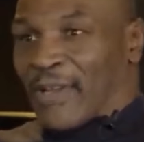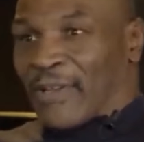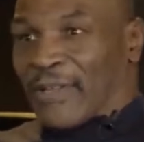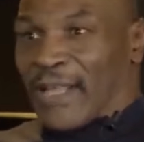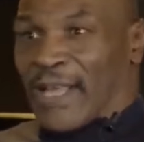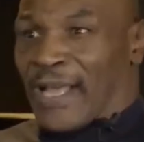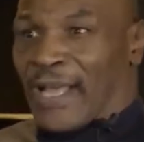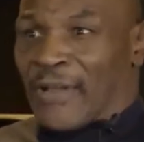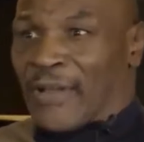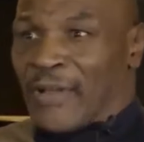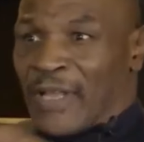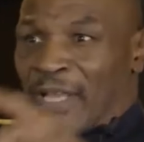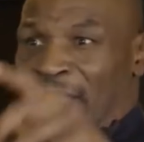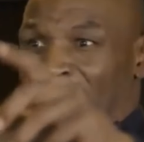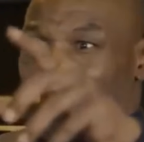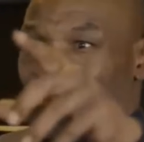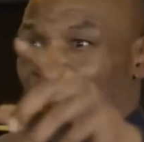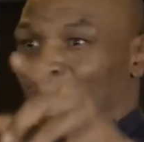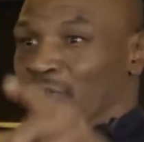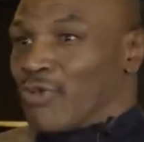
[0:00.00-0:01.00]
joked that he's
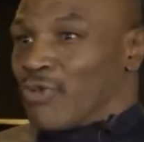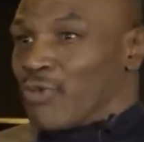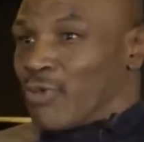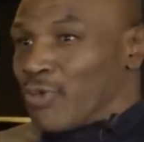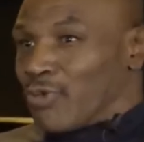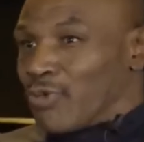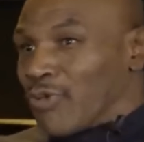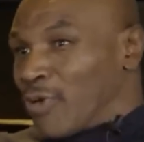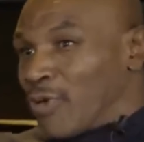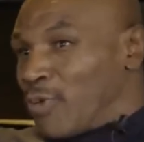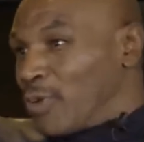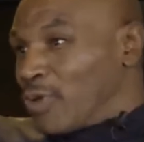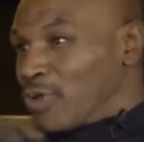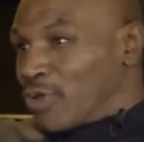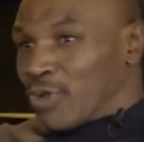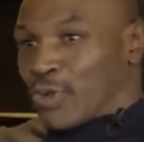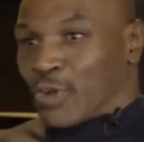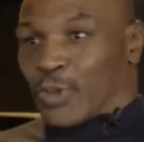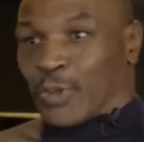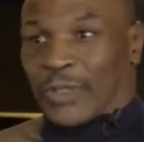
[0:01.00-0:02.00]
not invincible
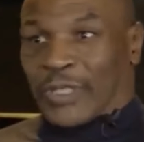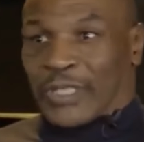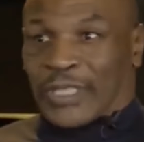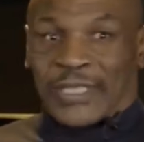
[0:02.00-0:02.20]
anymore."